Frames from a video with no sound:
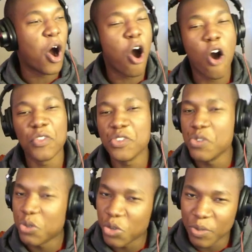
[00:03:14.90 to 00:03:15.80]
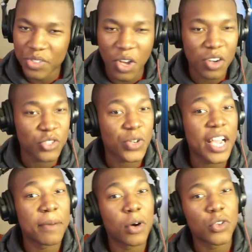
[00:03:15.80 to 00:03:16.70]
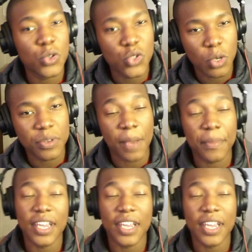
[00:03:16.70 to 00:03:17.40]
All the YouTubers, all the Dragon Ball YouTubers.